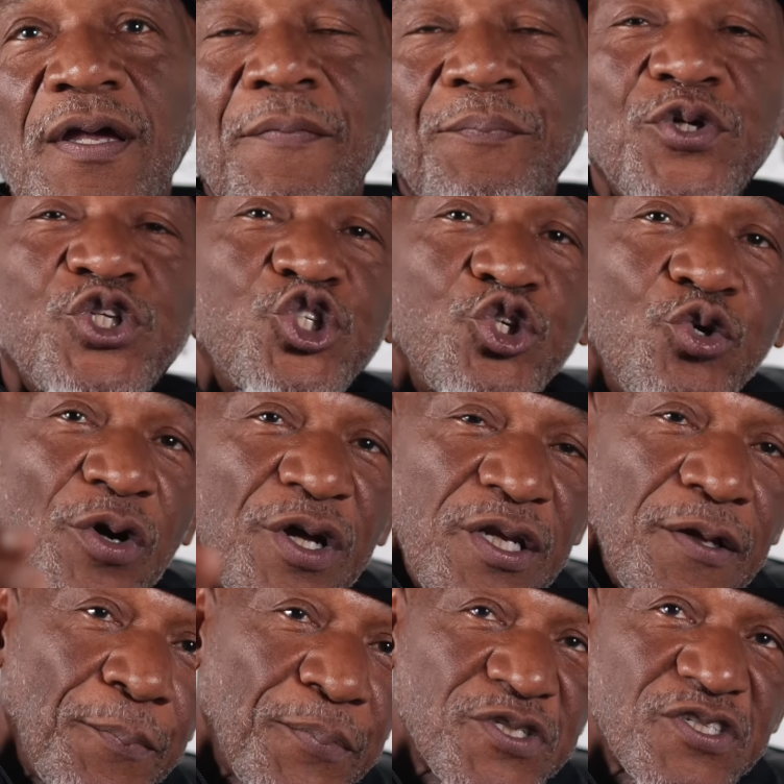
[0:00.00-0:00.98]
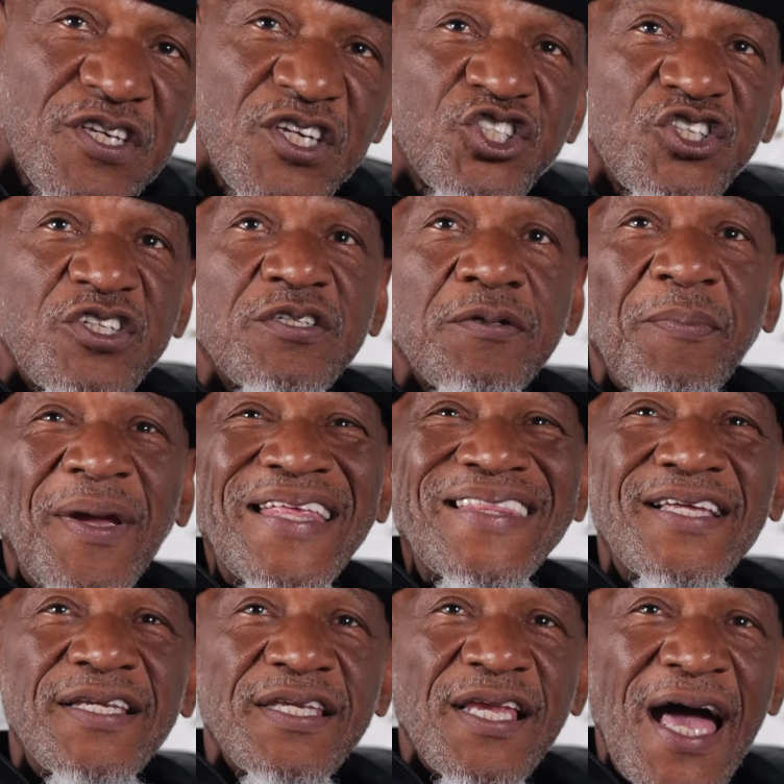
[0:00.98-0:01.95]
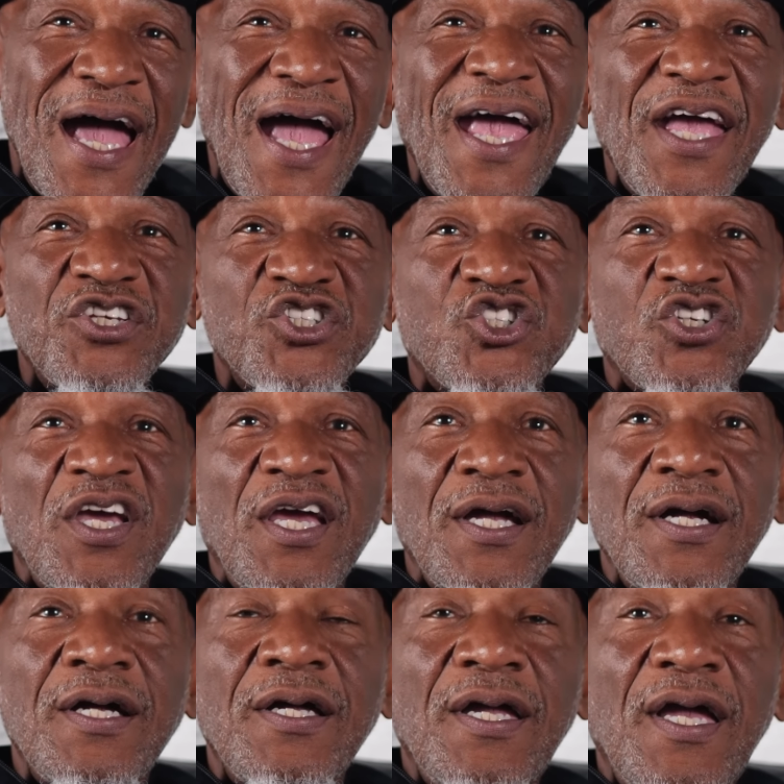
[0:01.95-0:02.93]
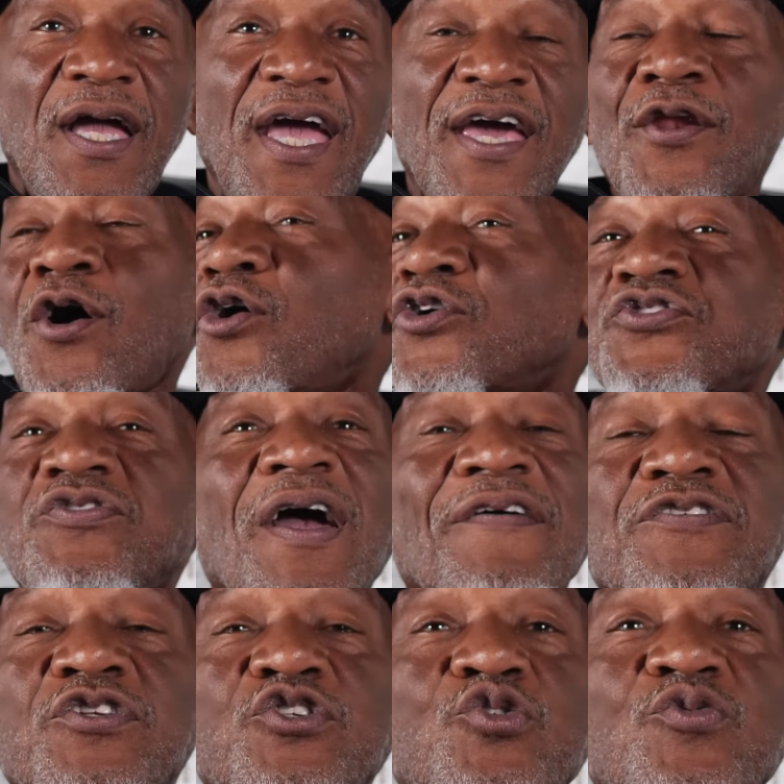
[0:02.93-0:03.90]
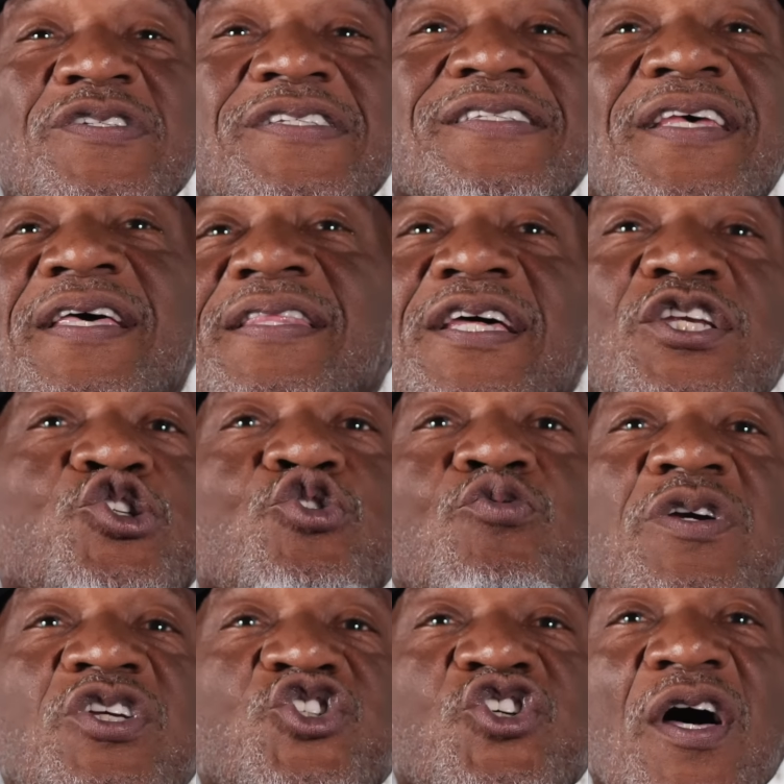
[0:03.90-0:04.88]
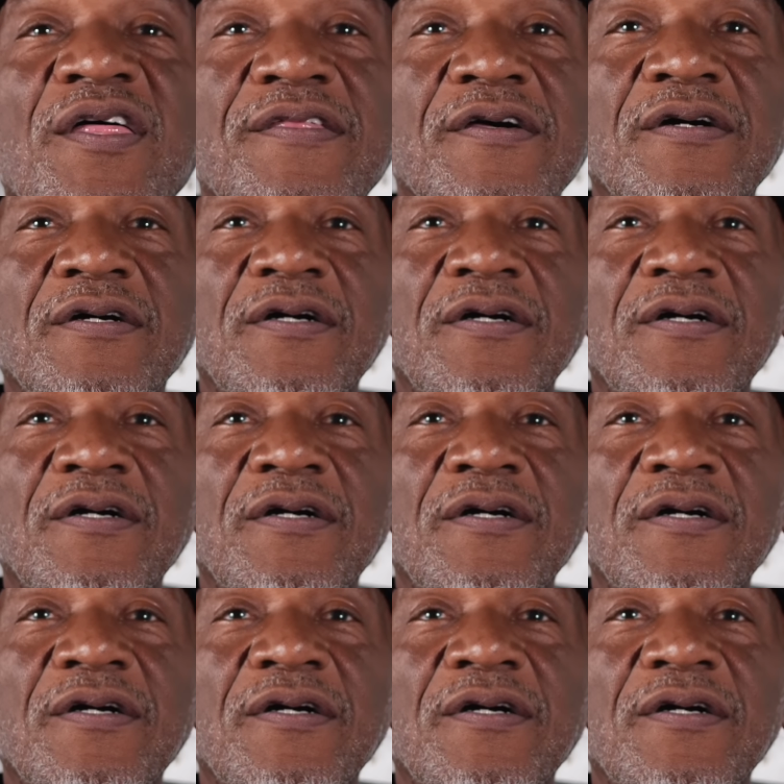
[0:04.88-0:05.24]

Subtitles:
But you are in a position to make the lion's share. And all you have to do is say that to each other.